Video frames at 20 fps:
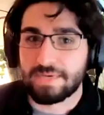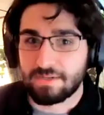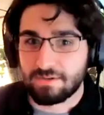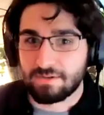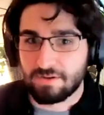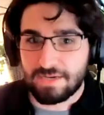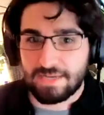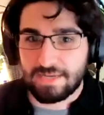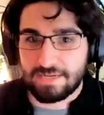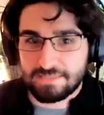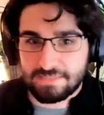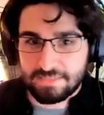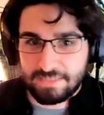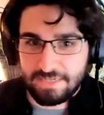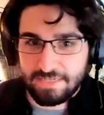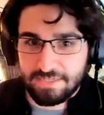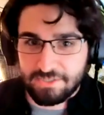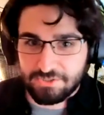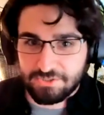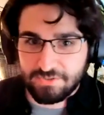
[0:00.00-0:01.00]
we can look at as
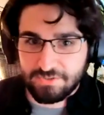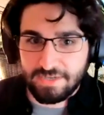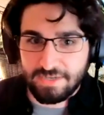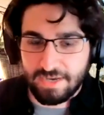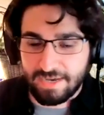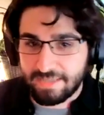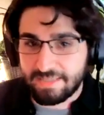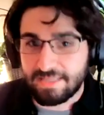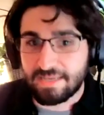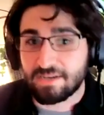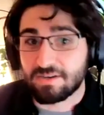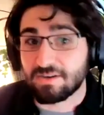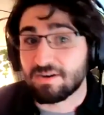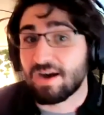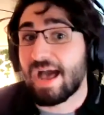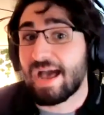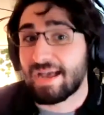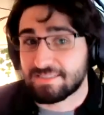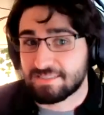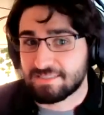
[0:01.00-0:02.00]
an industry like, i think
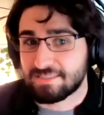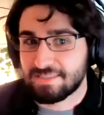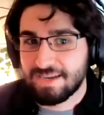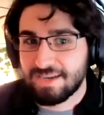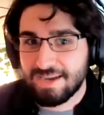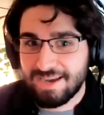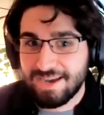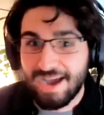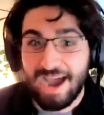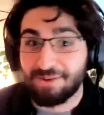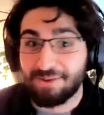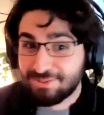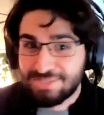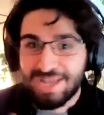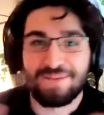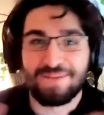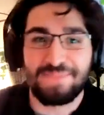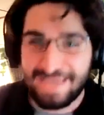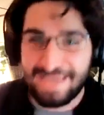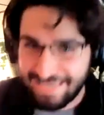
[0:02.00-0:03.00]
glass i was
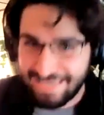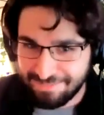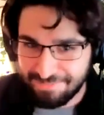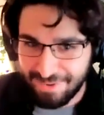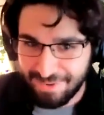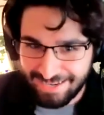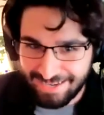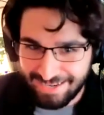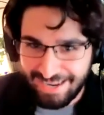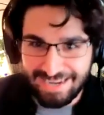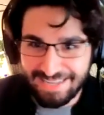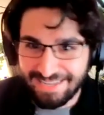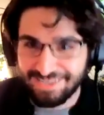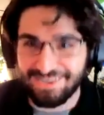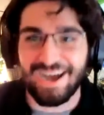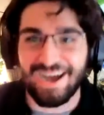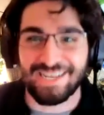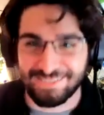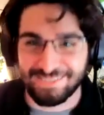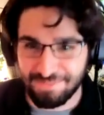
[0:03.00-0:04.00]
not paid by any
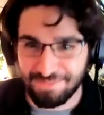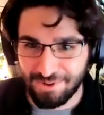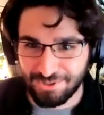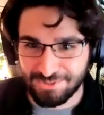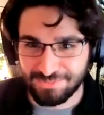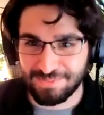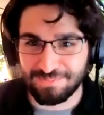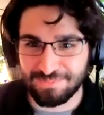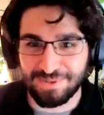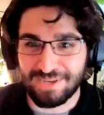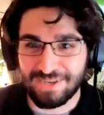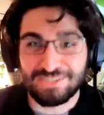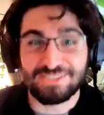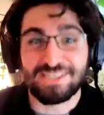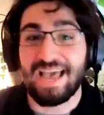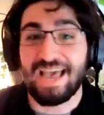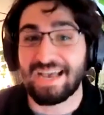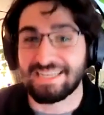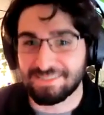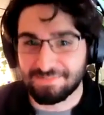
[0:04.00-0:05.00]
glass spokesman but like
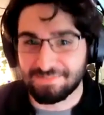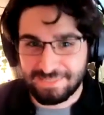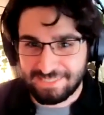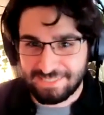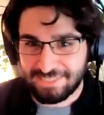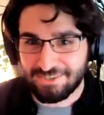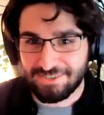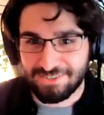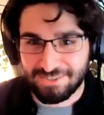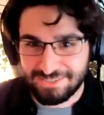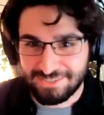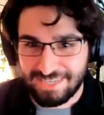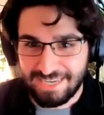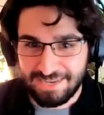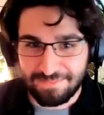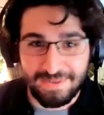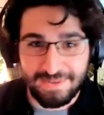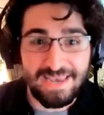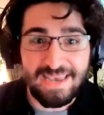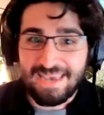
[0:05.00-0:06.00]
just as a yeah. material
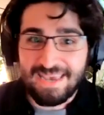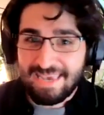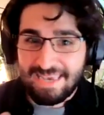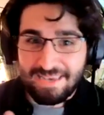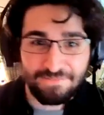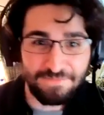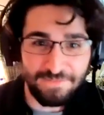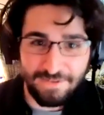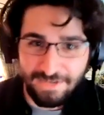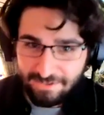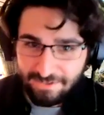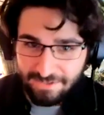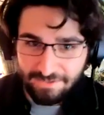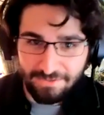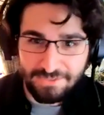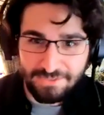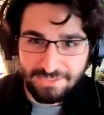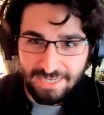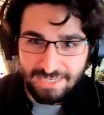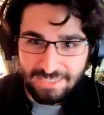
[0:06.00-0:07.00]
type infinitely
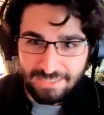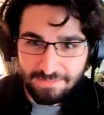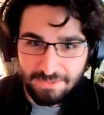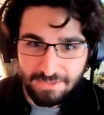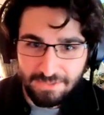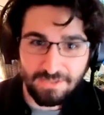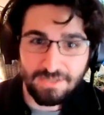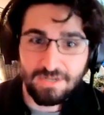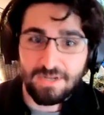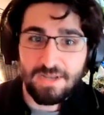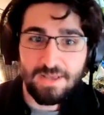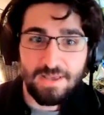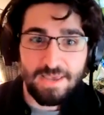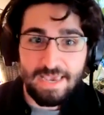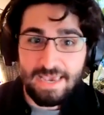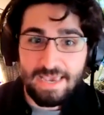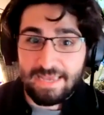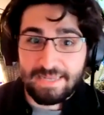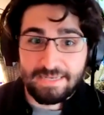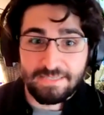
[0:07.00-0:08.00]
recyclable
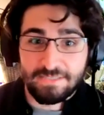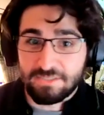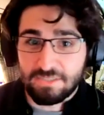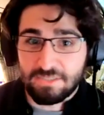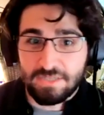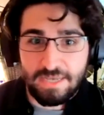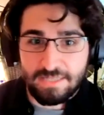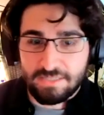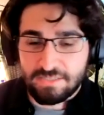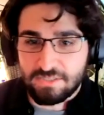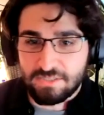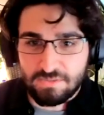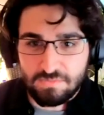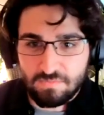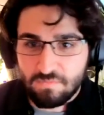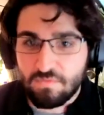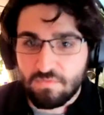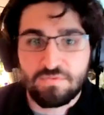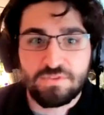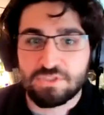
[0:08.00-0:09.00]
and it's
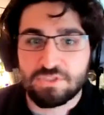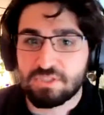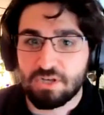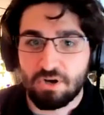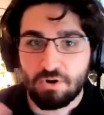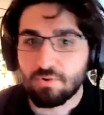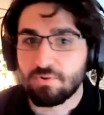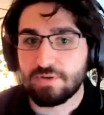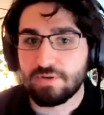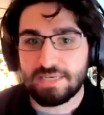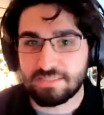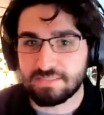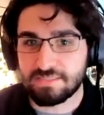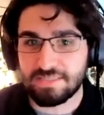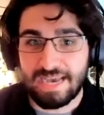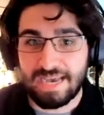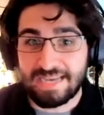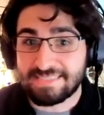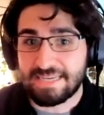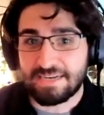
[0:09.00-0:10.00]
so
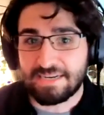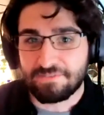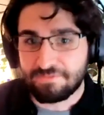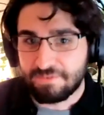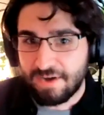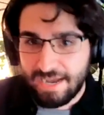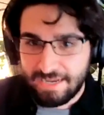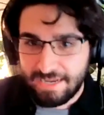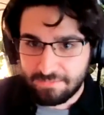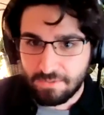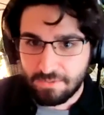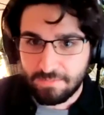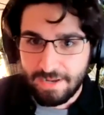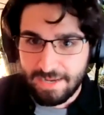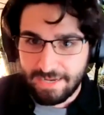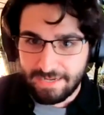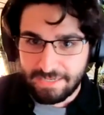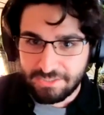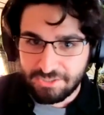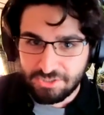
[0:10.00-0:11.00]
easily identifiable
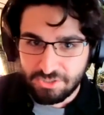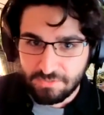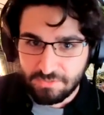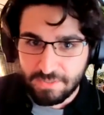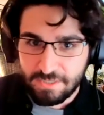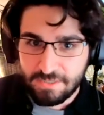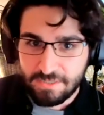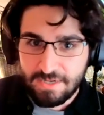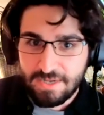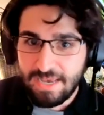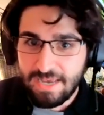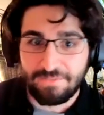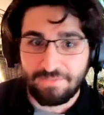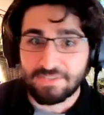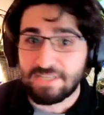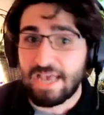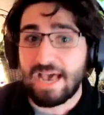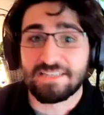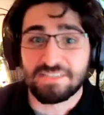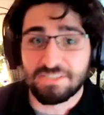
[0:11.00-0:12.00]
by a consumer if
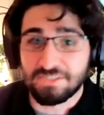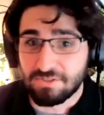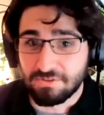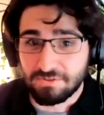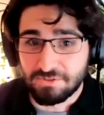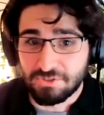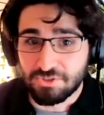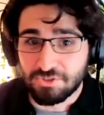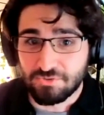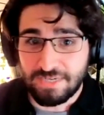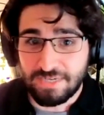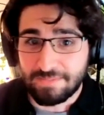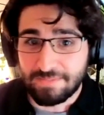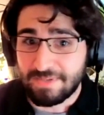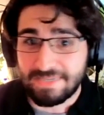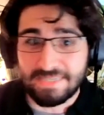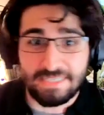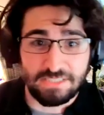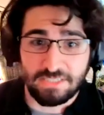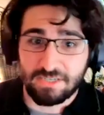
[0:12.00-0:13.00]
it has yeah. its own
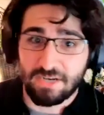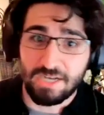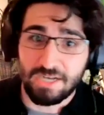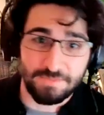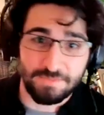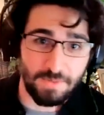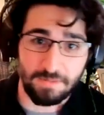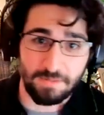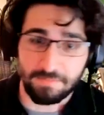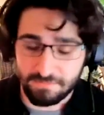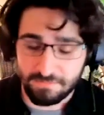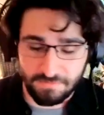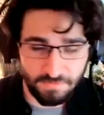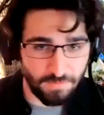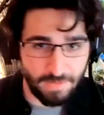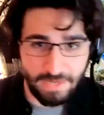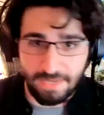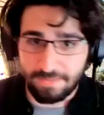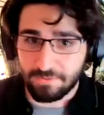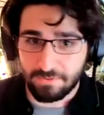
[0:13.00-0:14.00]
stream it doesn't cause problems
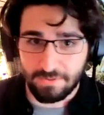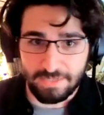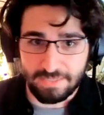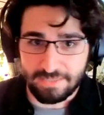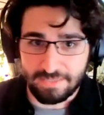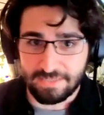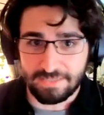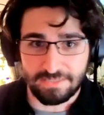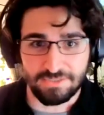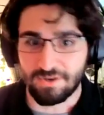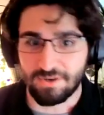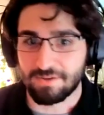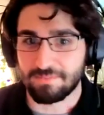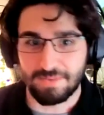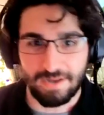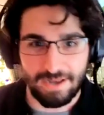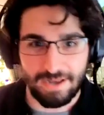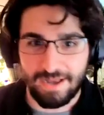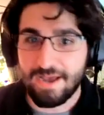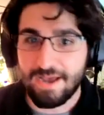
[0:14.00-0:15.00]
for paper or anything so I'm, um,
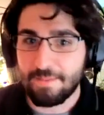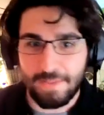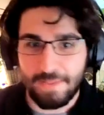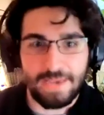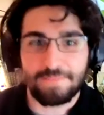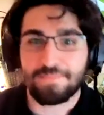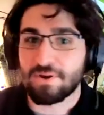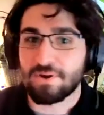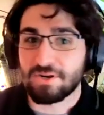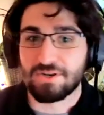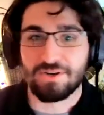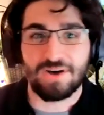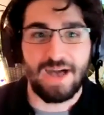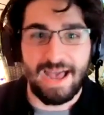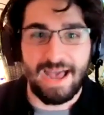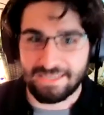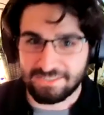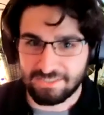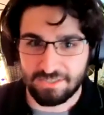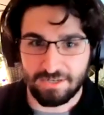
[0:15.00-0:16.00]
paper and
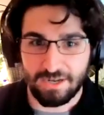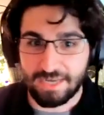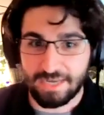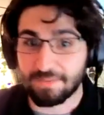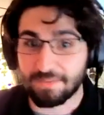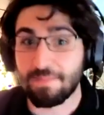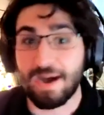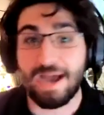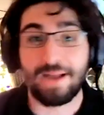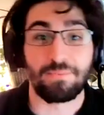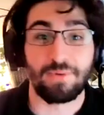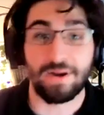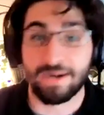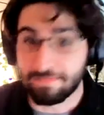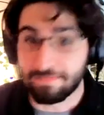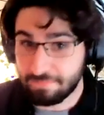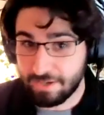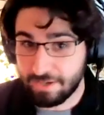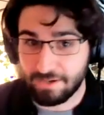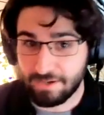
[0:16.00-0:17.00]
glass are like my bread
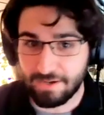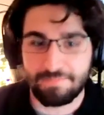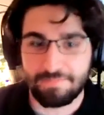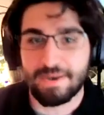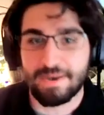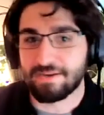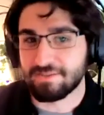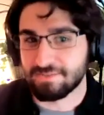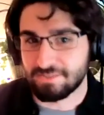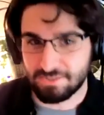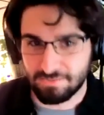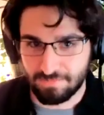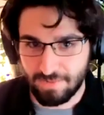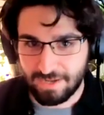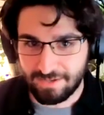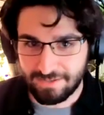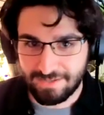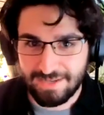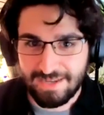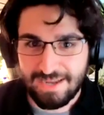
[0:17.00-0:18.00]
and butter and metals as
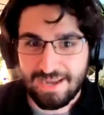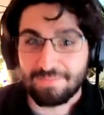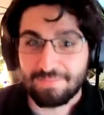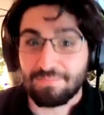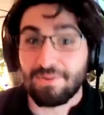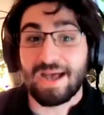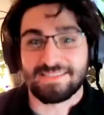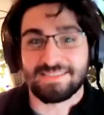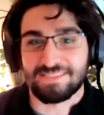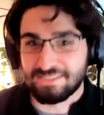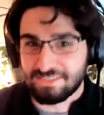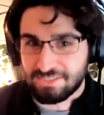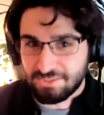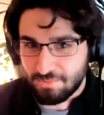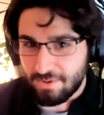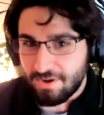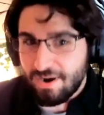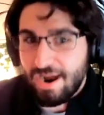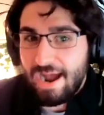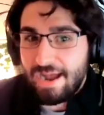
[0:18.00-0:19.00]
well plastics
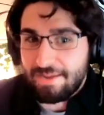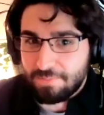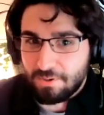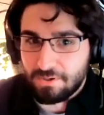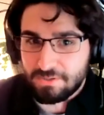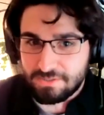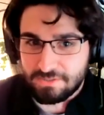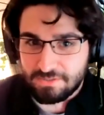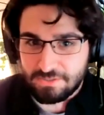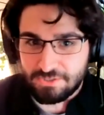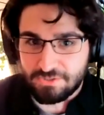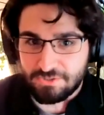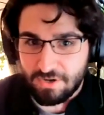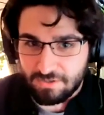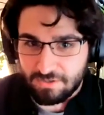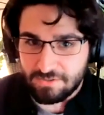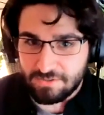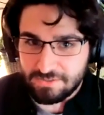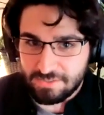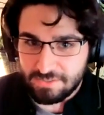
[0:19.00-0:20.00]
is where I personally
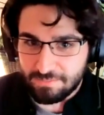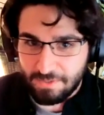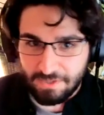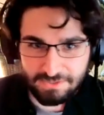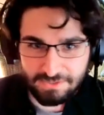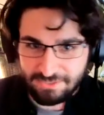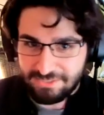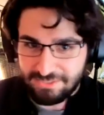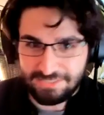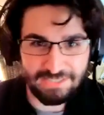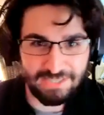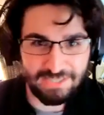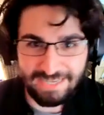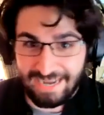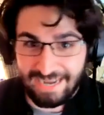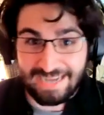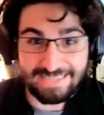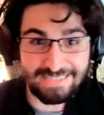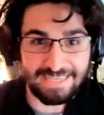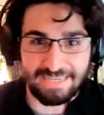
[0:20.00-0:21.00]
struggle as a person to
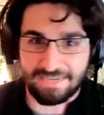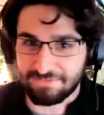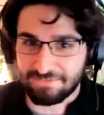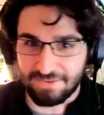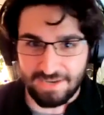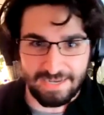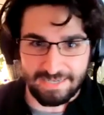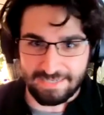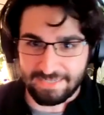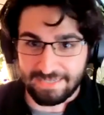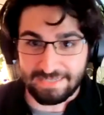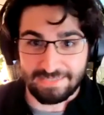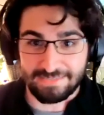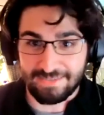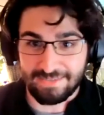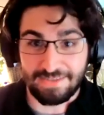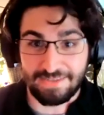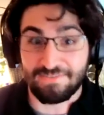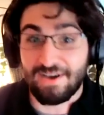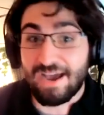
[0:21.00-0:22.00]
like identify.
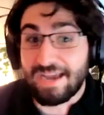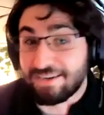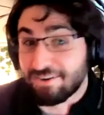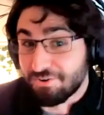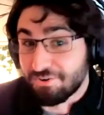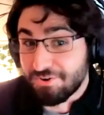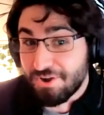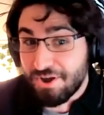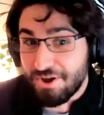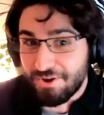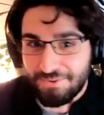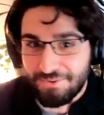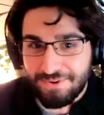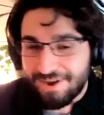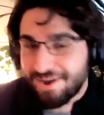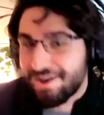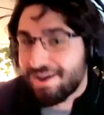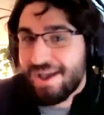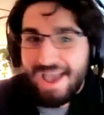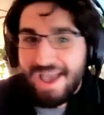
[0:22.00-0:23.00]
And if I don't know,
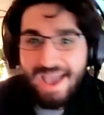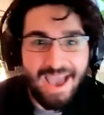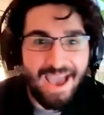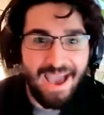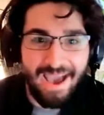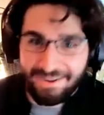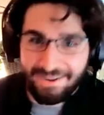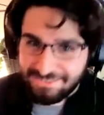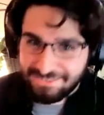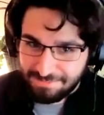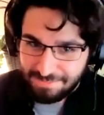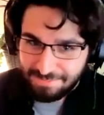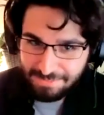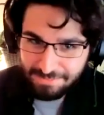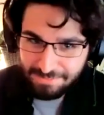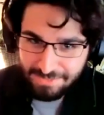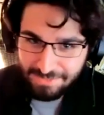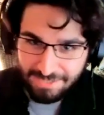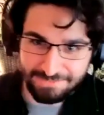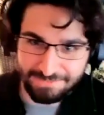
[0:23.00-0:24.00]
how do some
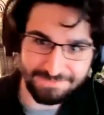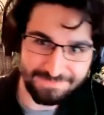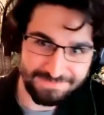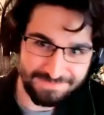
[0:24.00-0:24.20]
people know?